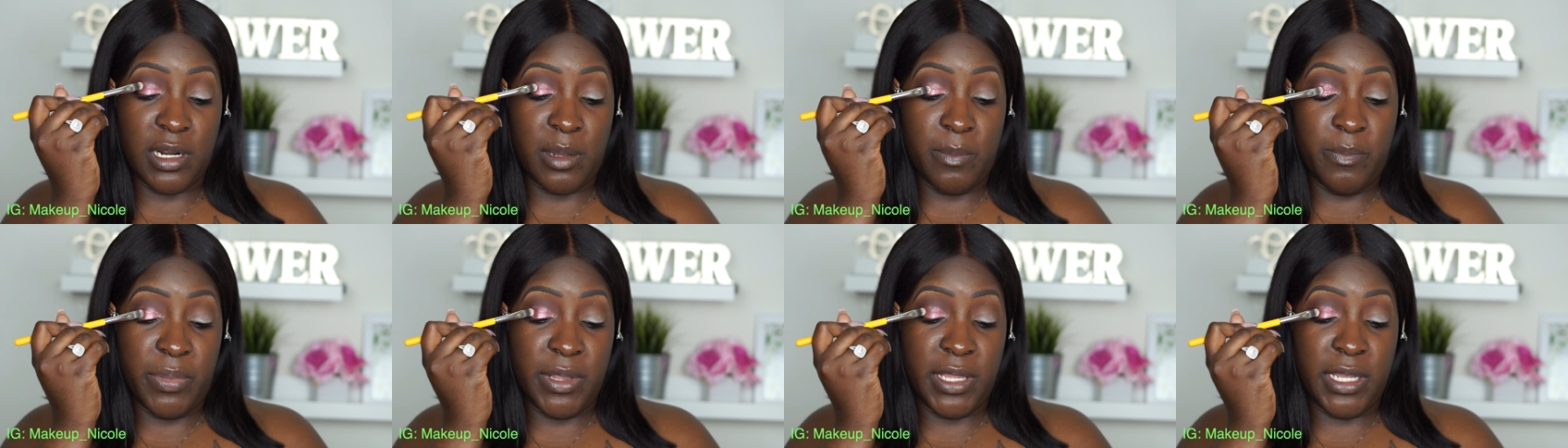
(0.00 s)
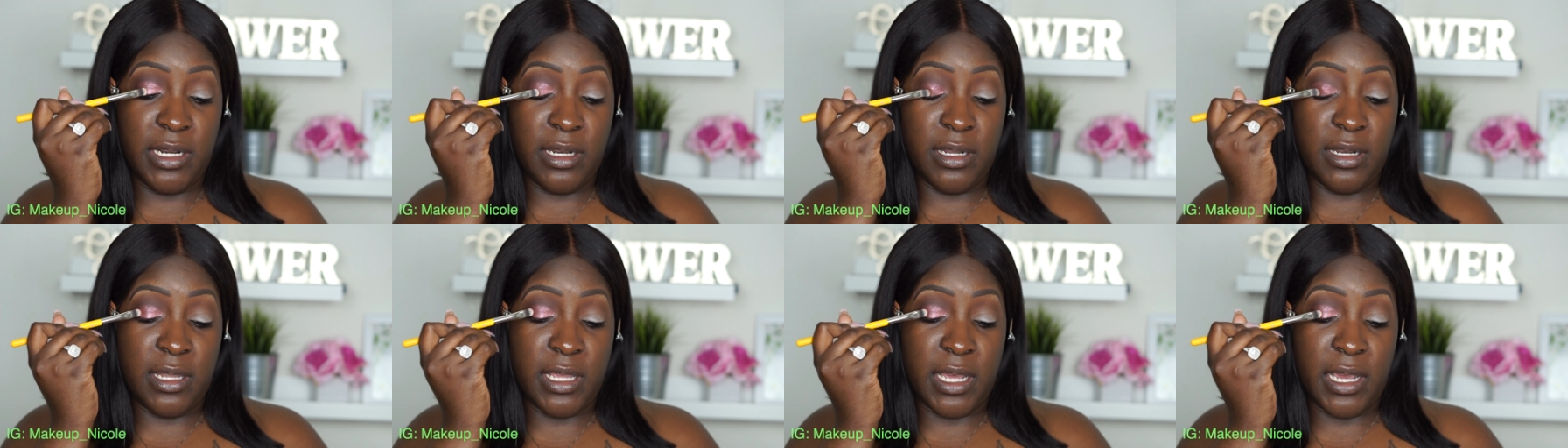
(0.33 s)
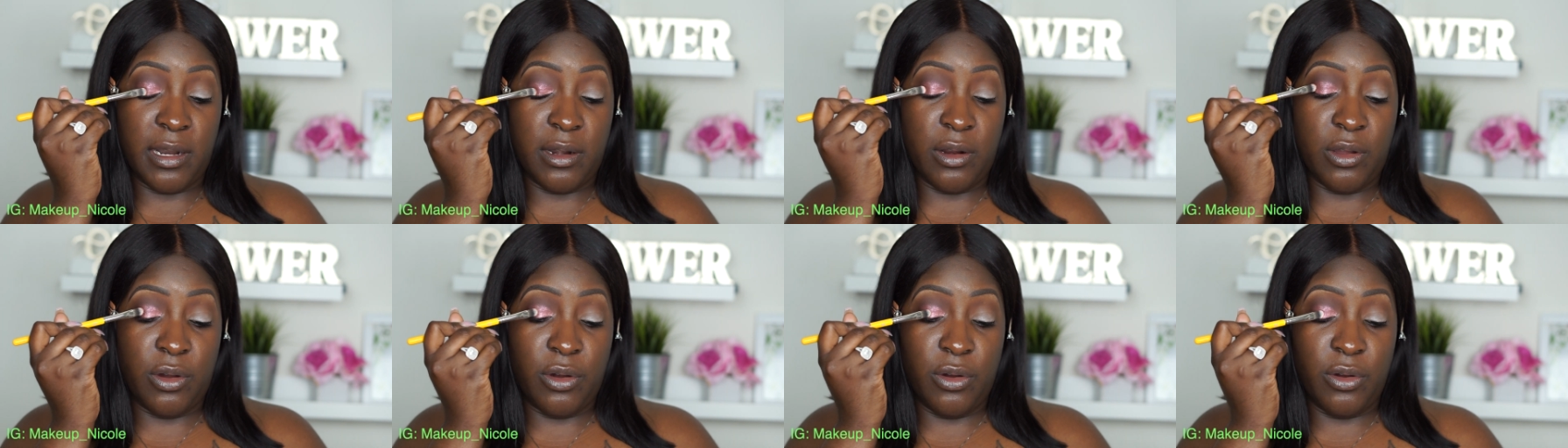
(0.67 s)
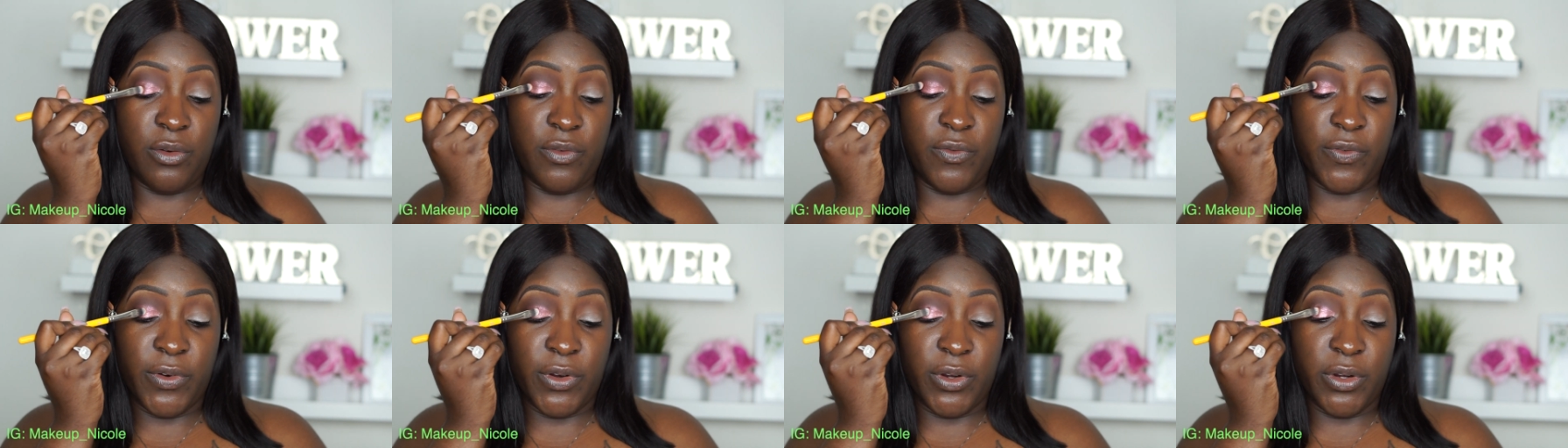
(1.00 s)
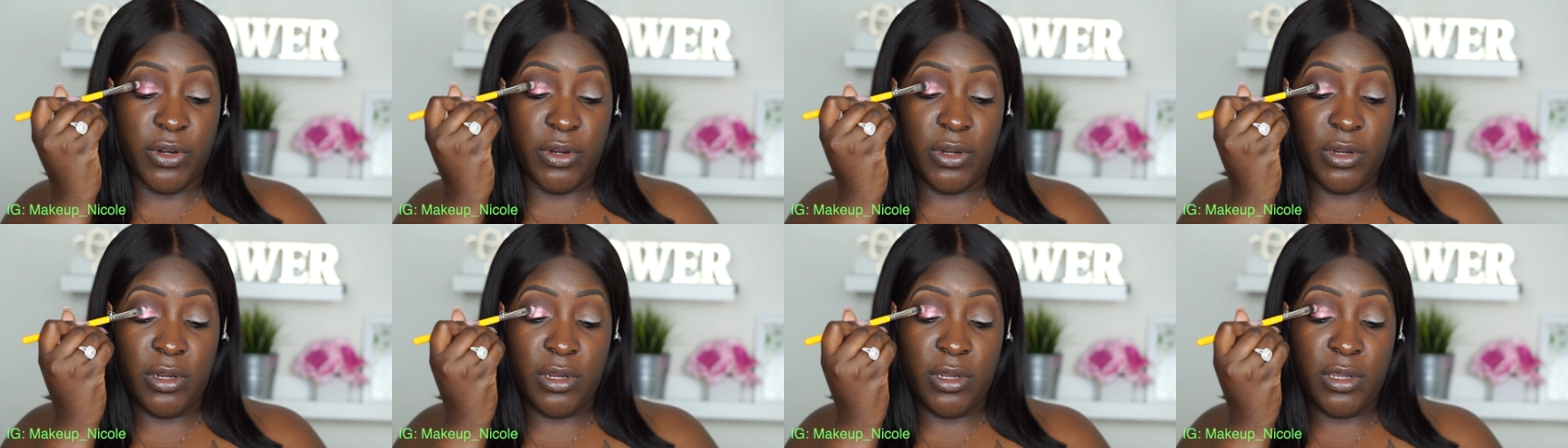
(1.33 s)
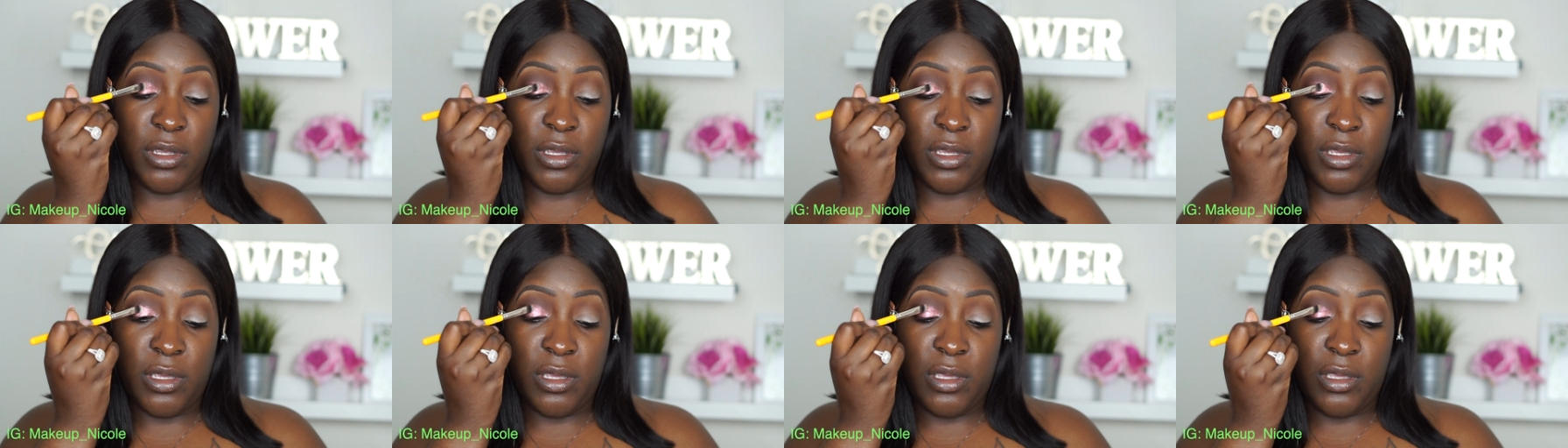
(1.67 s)
and I'm blending that over
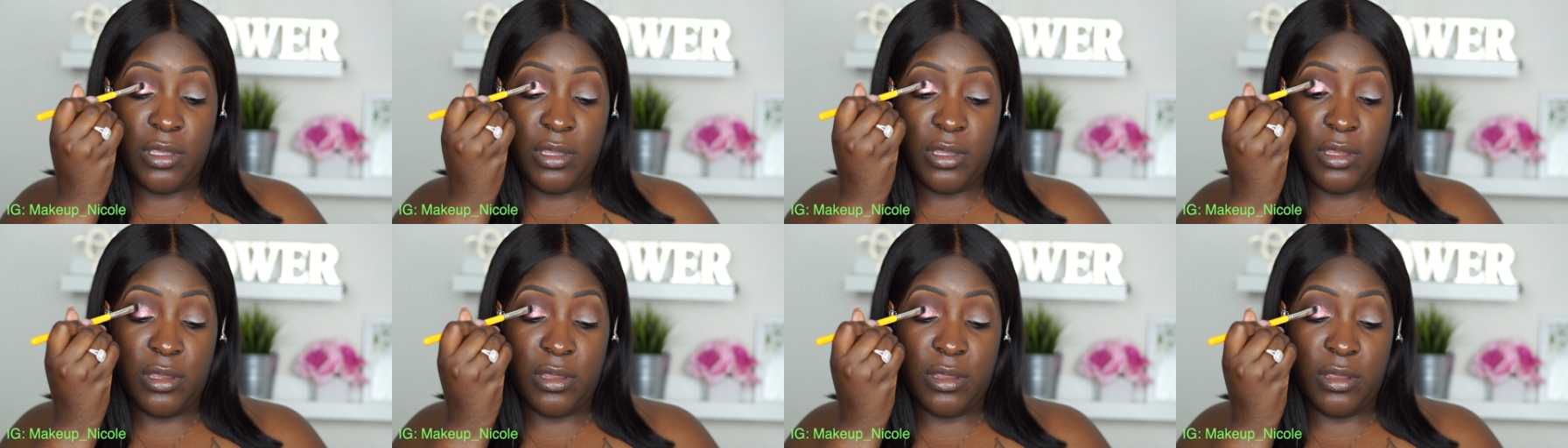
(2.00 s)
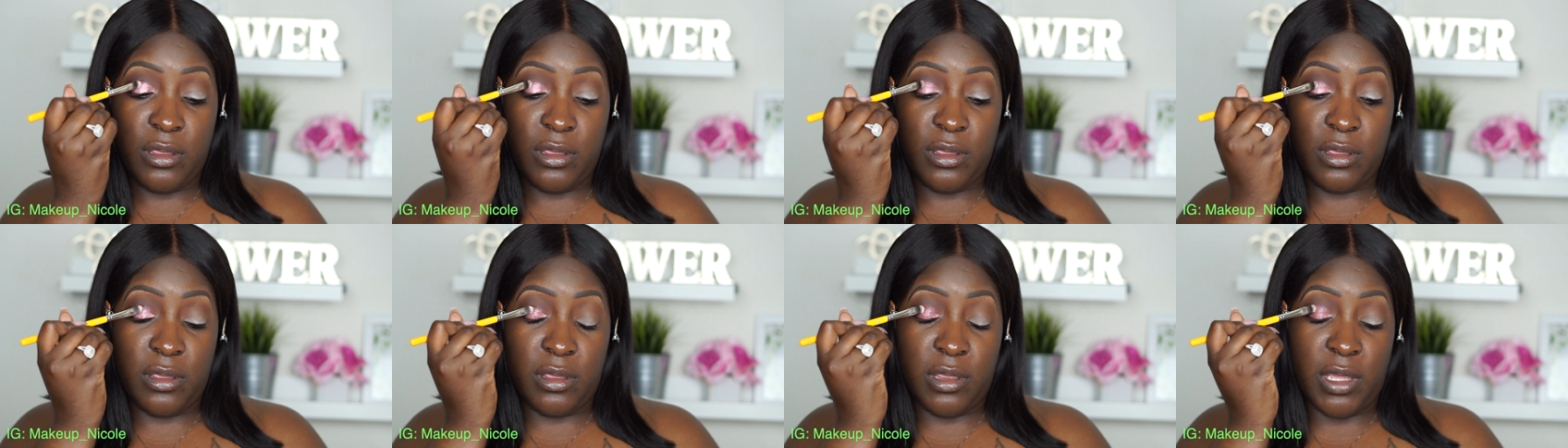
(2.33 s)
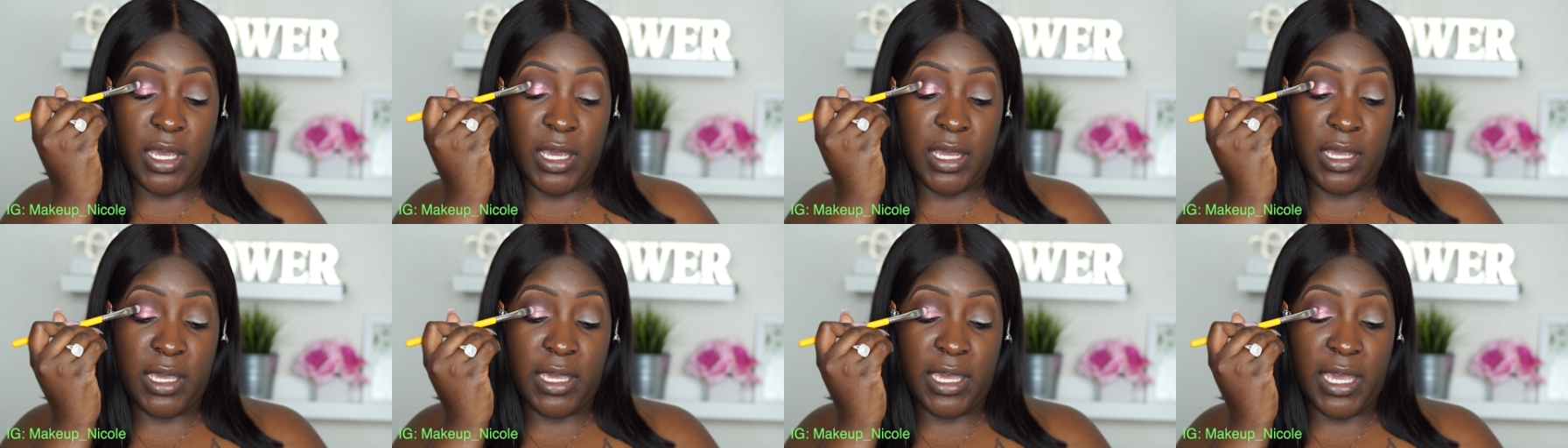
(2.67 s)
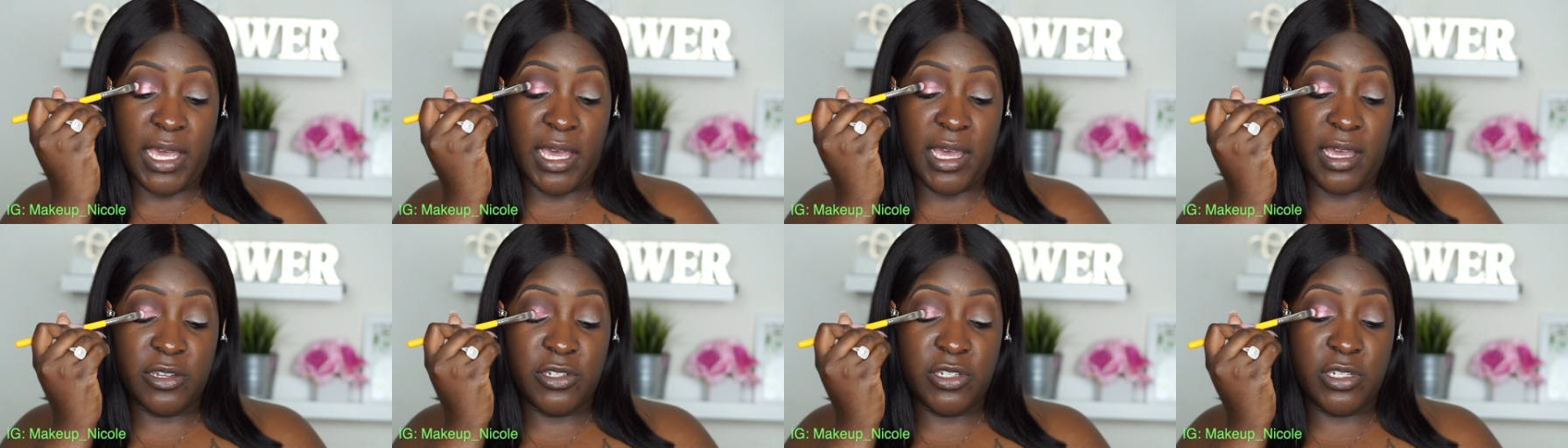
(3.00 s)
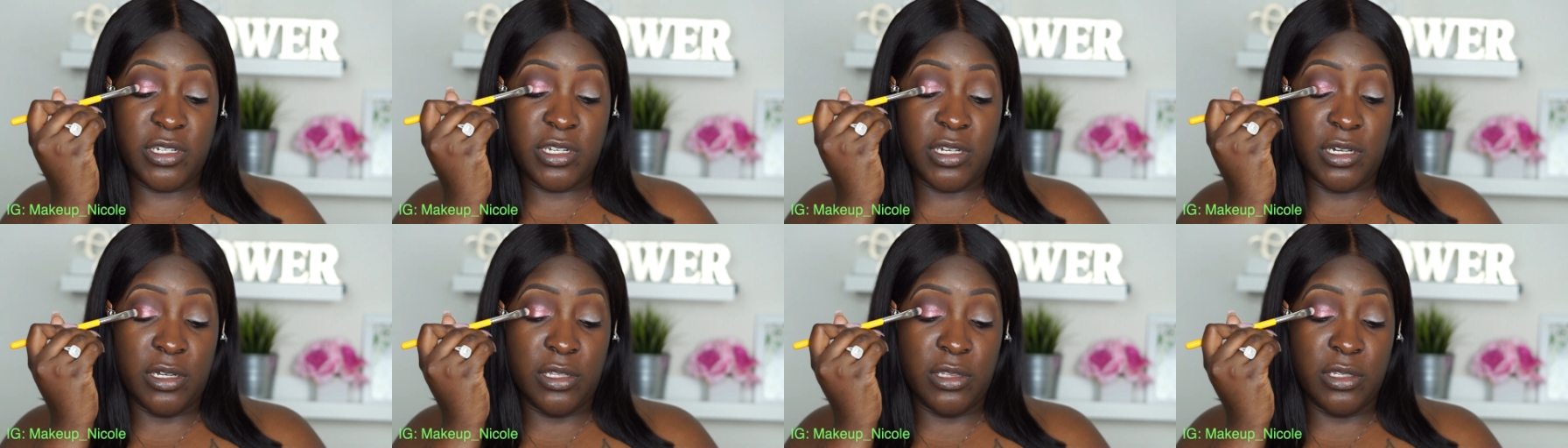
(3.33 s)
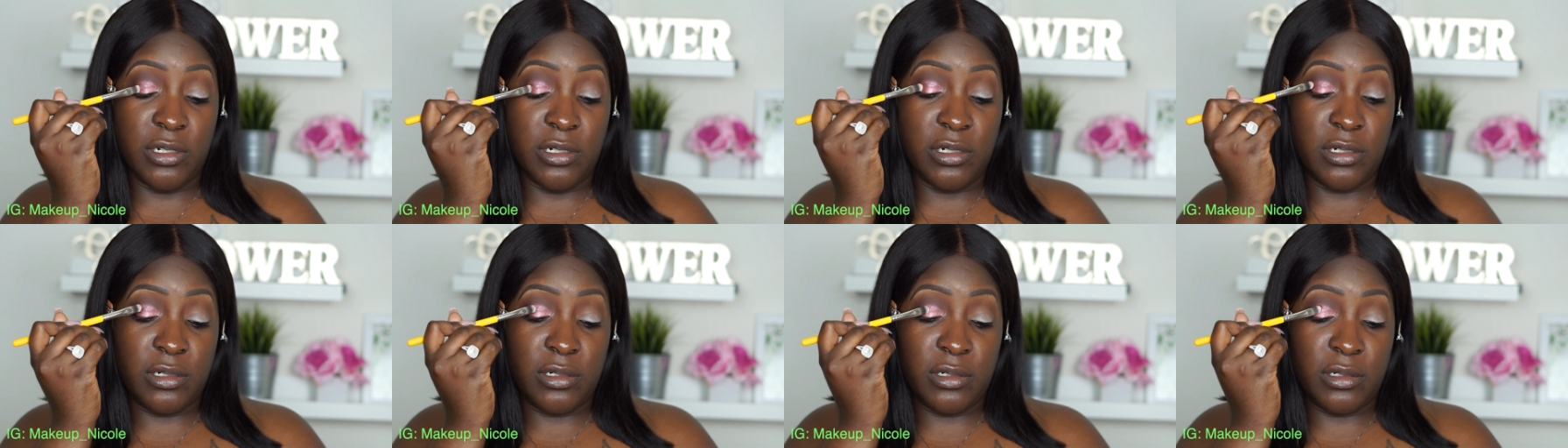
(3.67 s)
that Gash
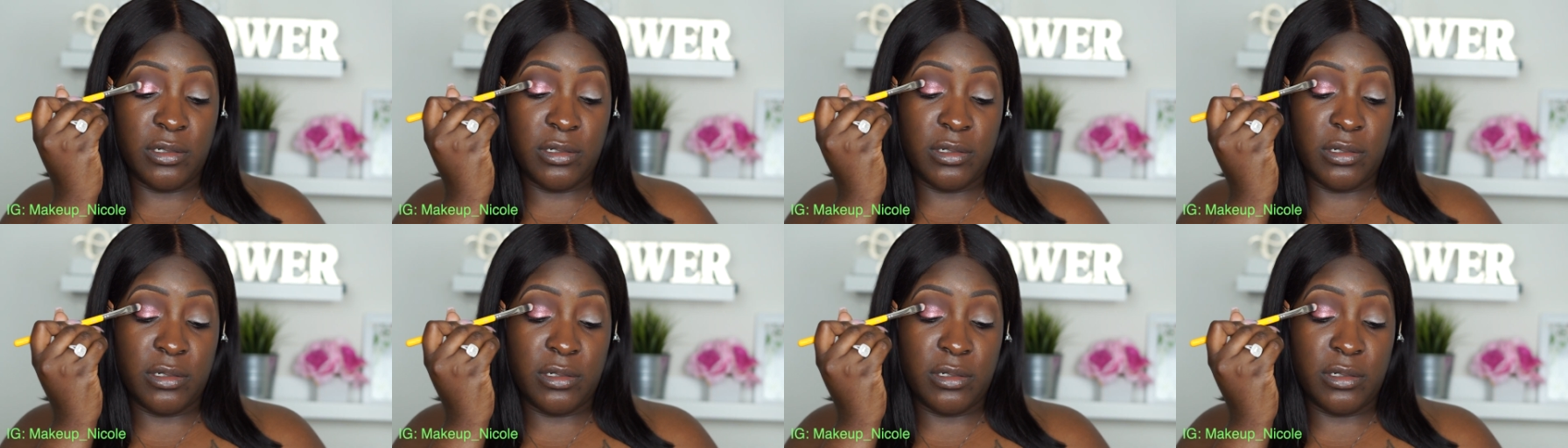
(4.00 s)
color.